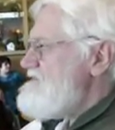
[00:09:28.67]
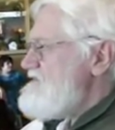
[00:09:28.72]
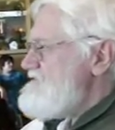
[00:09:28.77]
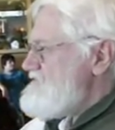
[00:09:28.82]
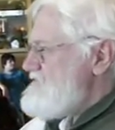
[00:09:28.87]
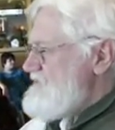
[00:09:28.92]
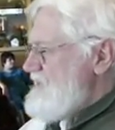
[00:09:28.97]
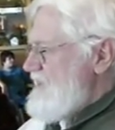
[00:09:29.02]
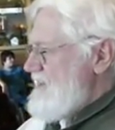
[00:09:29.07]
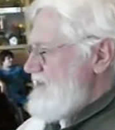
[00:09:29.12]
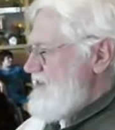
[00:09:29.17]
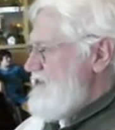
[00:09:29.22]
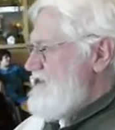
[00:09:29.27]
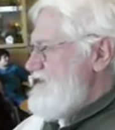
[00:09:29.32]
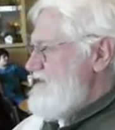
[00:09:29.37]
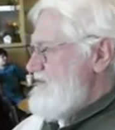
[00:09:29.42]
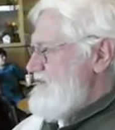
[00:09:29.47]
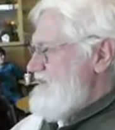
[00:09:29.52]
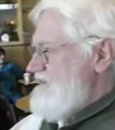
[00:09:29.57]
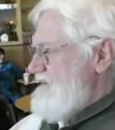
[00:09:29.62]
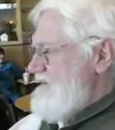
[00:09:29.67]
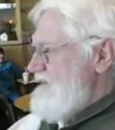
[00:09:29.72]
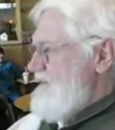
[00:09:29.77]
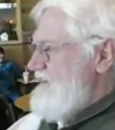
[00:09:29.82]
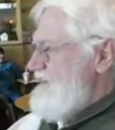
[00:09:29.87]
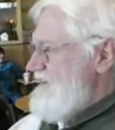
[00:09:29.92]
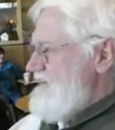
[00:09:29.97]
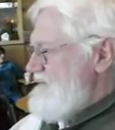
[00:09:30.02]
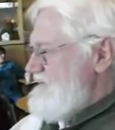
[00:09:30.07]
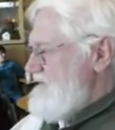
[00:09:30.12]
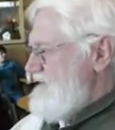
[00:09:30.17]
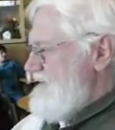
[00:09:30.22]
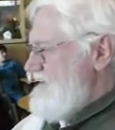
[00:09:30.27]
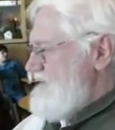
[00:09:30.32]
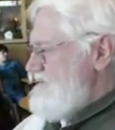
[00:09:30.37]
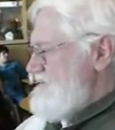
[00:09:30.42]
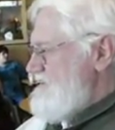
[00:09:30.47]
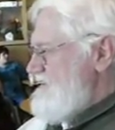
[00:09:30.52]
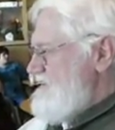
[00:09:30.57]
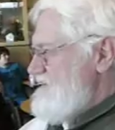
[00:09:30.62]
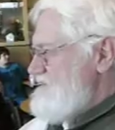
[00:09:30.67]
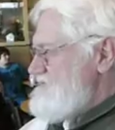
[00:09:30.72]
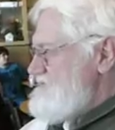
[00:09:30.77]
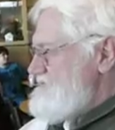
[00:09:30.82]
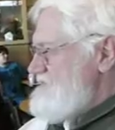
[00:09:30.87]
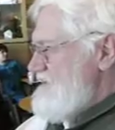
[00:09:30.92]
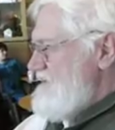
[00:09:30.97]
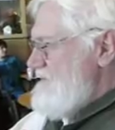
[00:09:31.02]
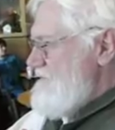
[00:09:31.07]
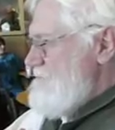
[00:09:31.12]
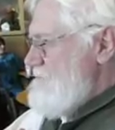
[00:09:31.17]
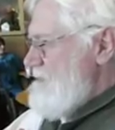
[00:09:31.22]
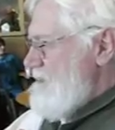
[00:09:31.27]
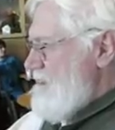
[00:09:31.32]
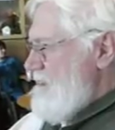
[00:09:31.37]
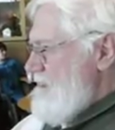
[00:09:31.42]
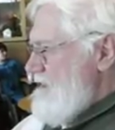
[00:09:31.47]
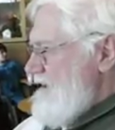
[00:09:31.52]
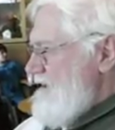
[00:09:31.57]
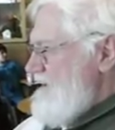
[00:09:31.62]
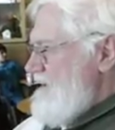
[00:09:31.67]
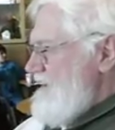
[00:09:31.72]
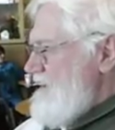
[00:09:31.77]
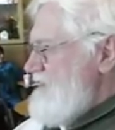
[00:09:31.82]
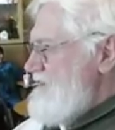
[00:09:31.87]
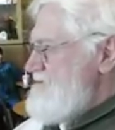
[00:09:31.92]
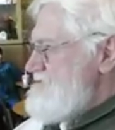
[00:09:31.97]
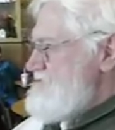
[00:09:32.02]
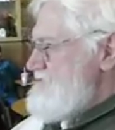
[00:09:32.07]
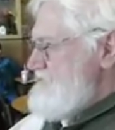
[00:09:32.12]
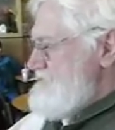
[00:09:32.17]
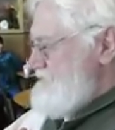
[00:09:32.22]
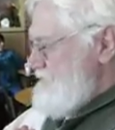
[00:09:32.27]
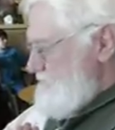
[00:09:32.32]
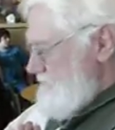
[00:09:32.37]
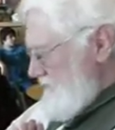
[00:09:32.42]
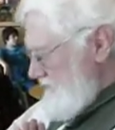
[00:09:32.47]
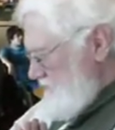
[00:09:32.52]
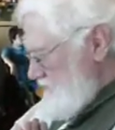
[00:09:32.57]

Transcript: The second thing in context is the big